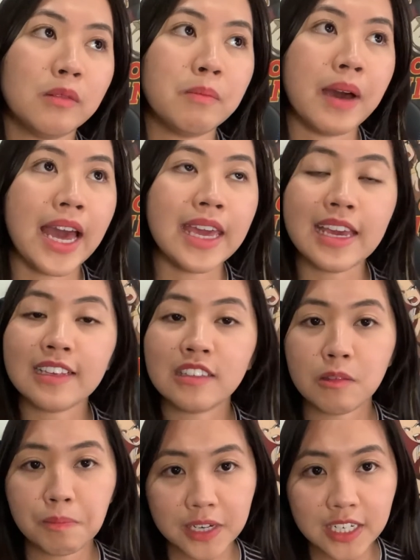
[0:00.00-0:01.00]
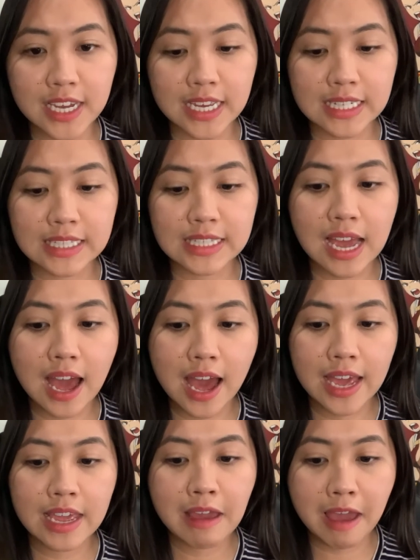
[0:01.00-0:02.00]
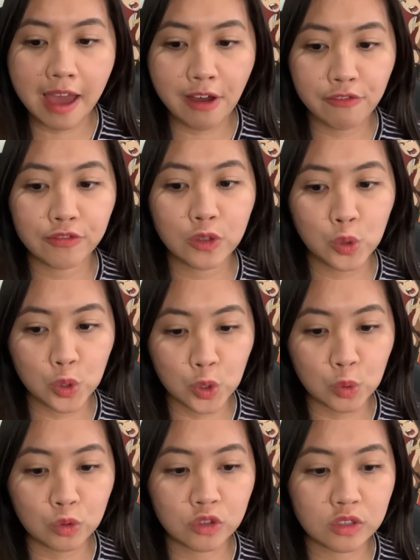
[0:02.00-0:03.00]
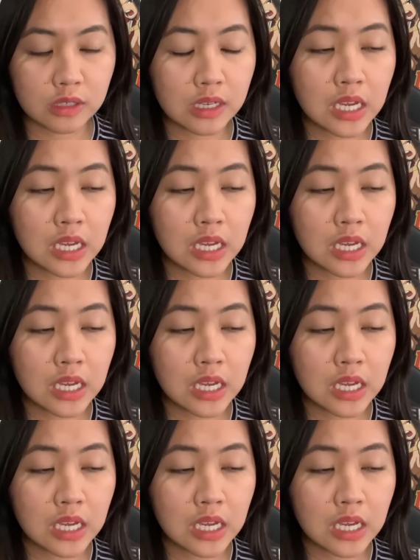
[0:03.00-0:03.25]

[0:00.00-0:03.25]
my experience, I have used